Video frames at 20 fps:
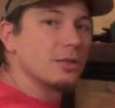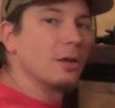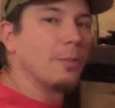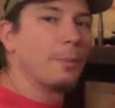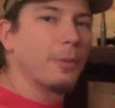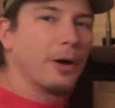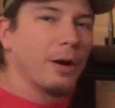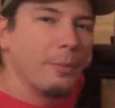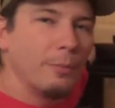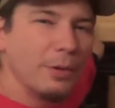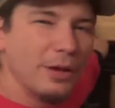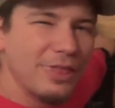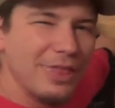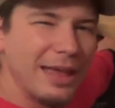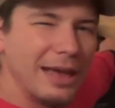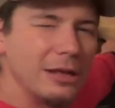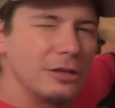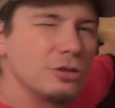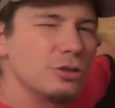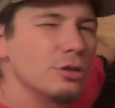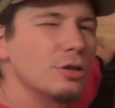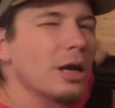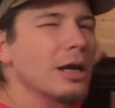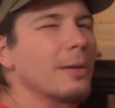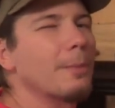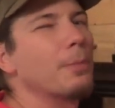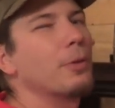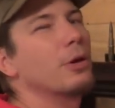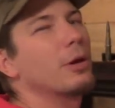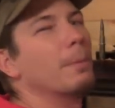The problem with that is you got
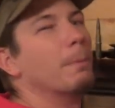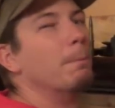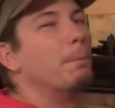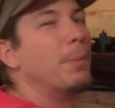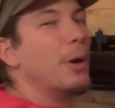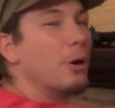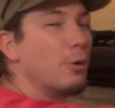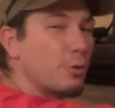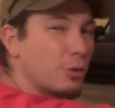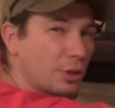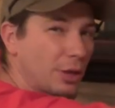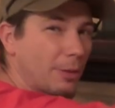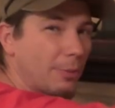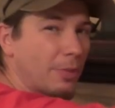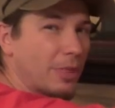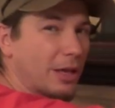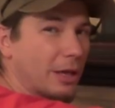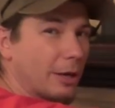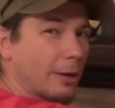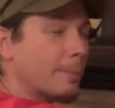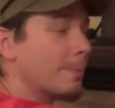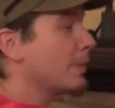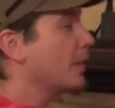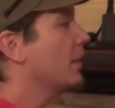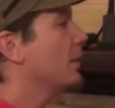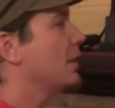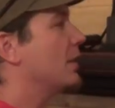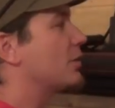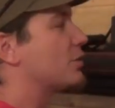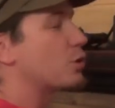to put them both up there there.
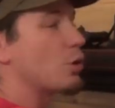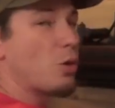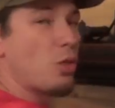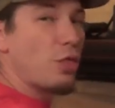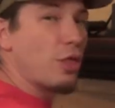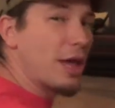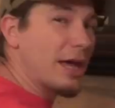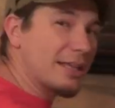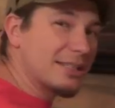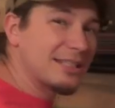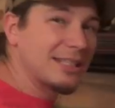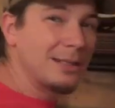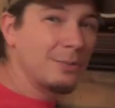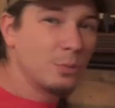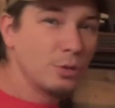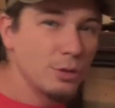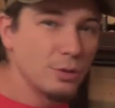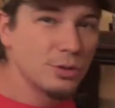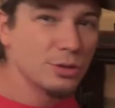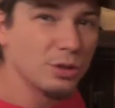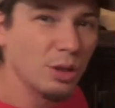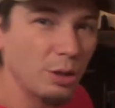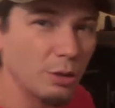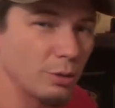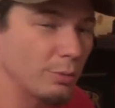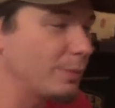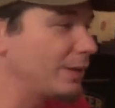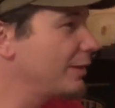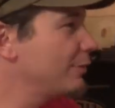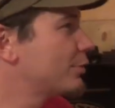And so that seemed too slow
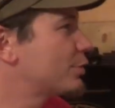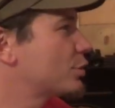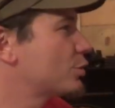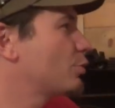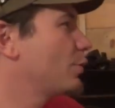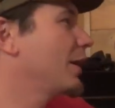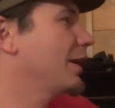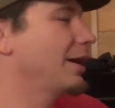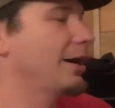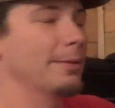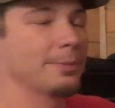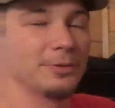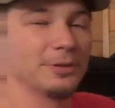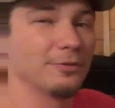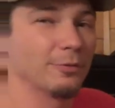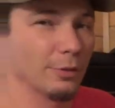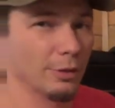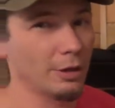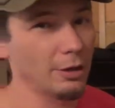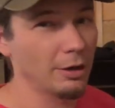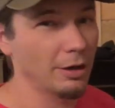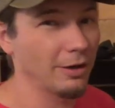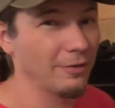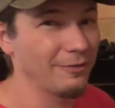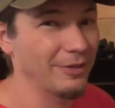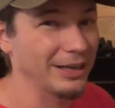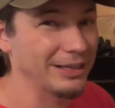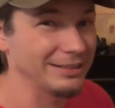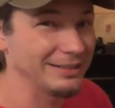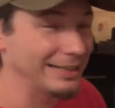to me, which is why I opted for the
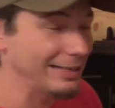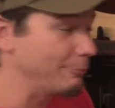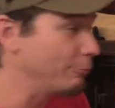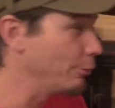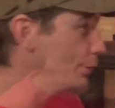RFID